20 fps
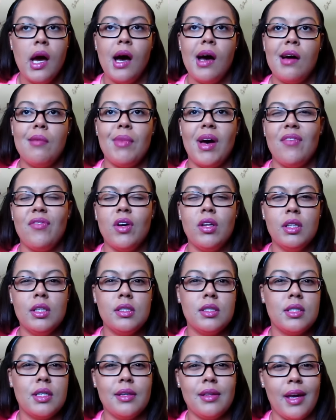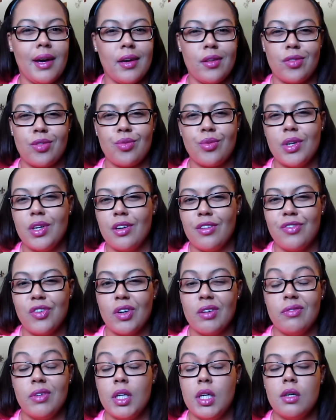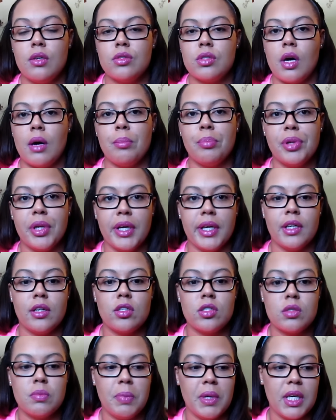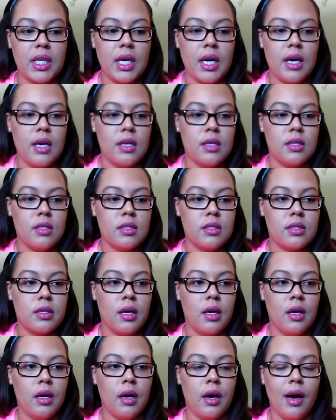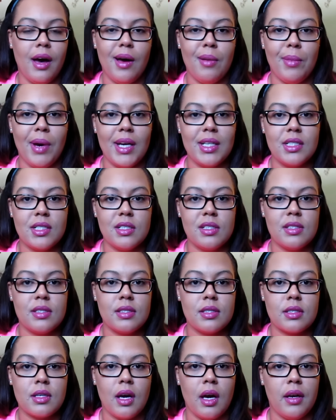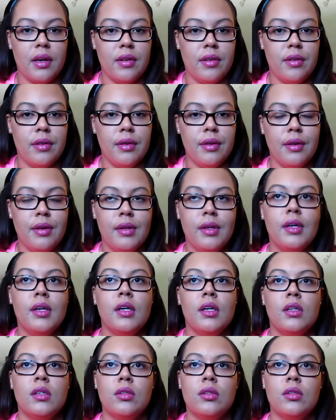Um, I've only done like three or four videos on planners because um, I just kind of,